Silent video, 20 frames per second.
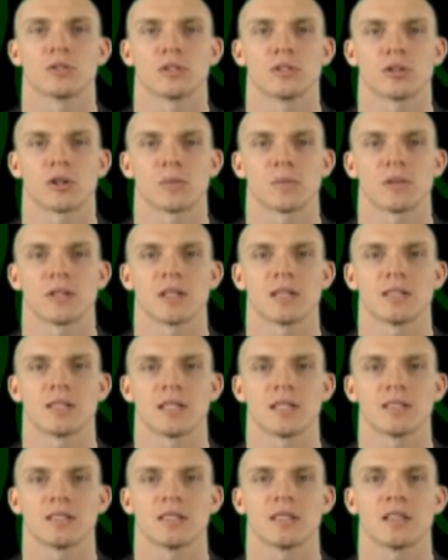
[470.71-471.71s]
determine the
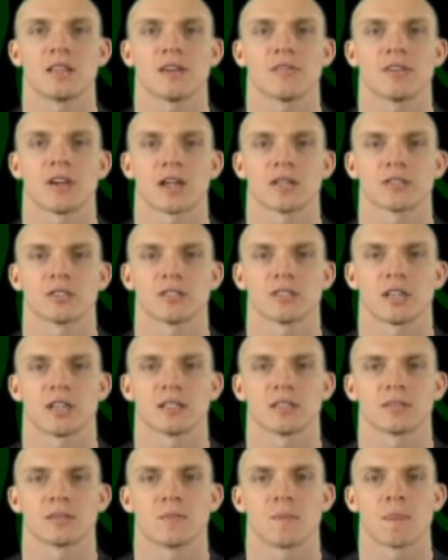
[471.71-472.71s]
intensity of the
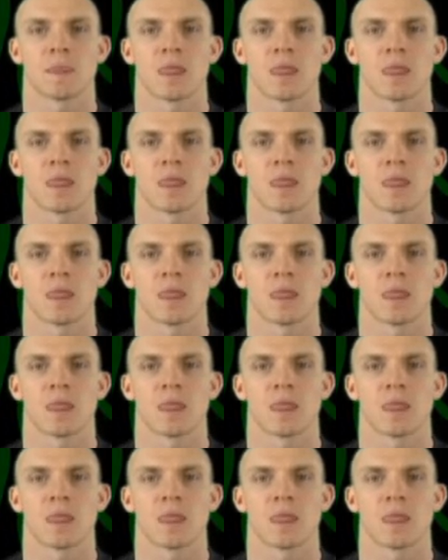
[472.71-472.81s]
exercise.